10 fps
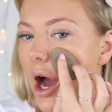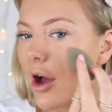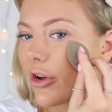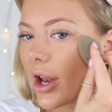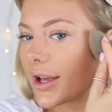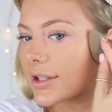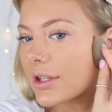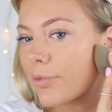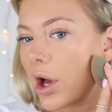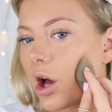I feel like it's
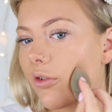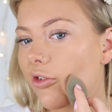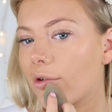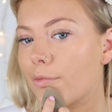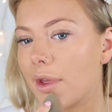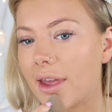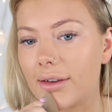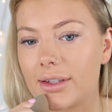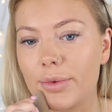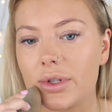the perfect
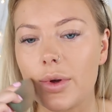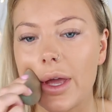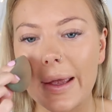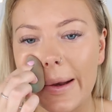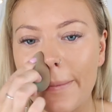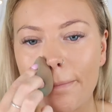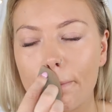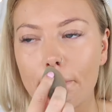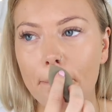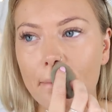mix between
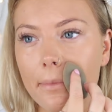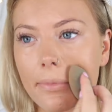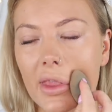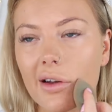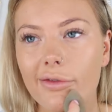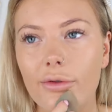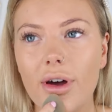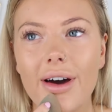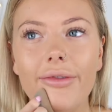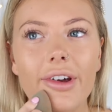full
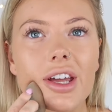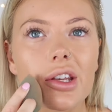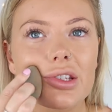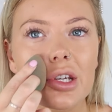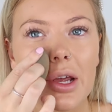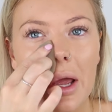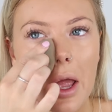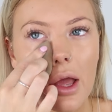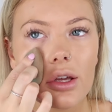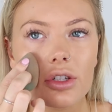coverage,
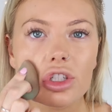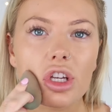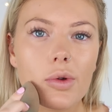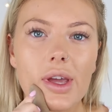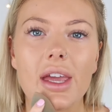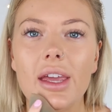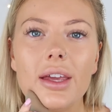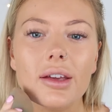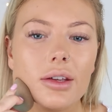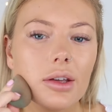
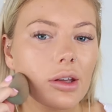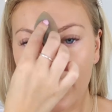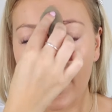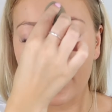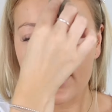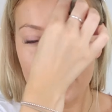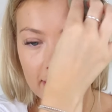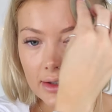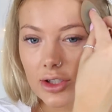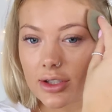dewy,
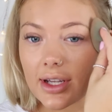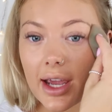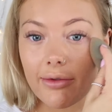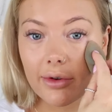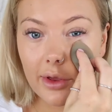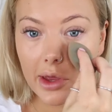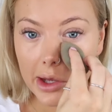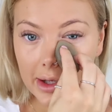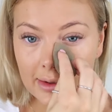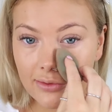and just
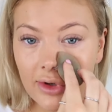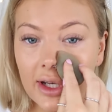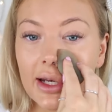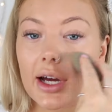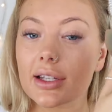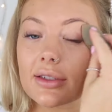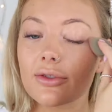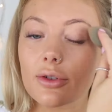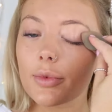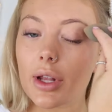everything. It's a really nice
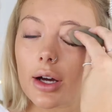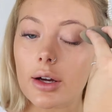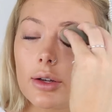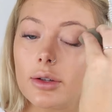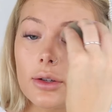formula.